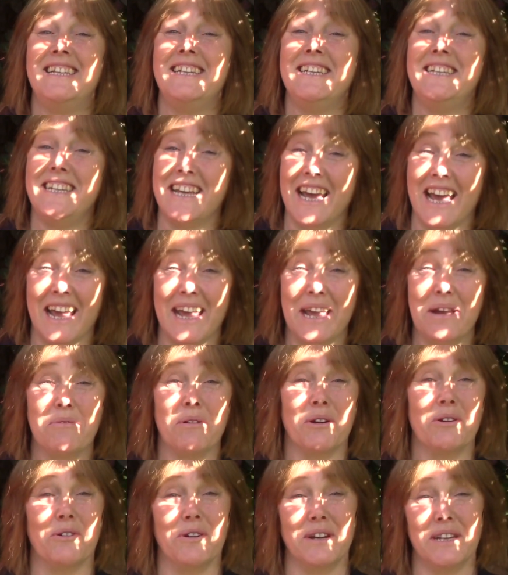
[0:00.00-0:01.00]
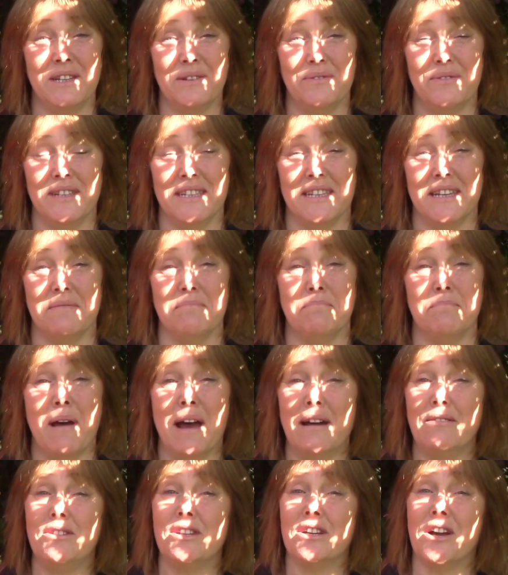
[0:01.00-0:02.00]
Today we're going to visit
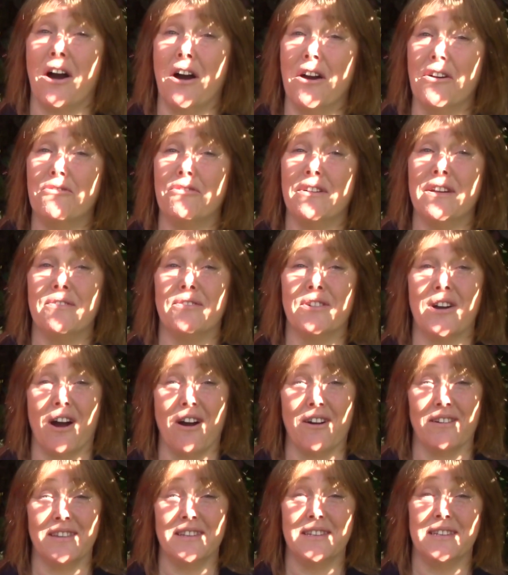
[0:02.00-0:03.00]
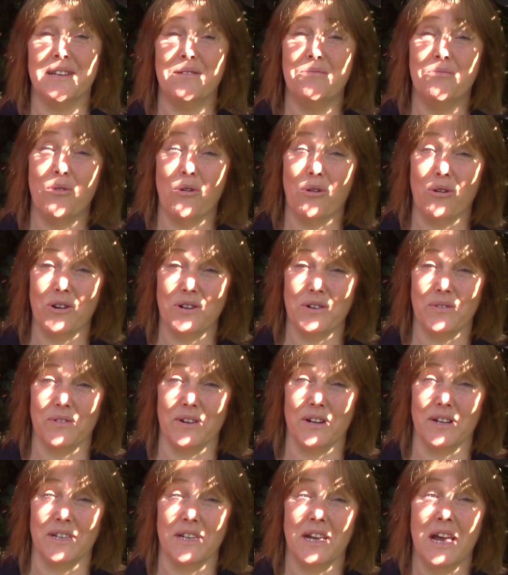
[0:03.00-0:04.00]
Mount Congreve Gardens in
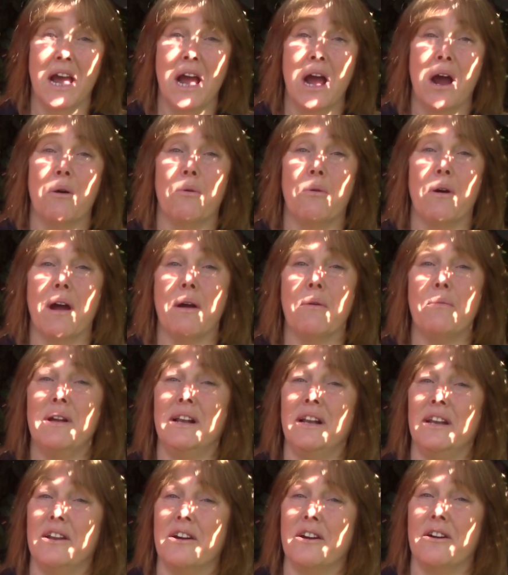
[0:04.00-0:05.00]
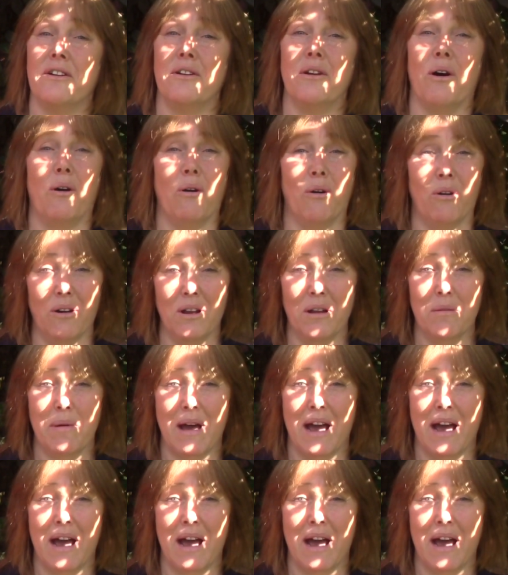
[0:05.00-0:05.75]
Waterford, where we'll learn all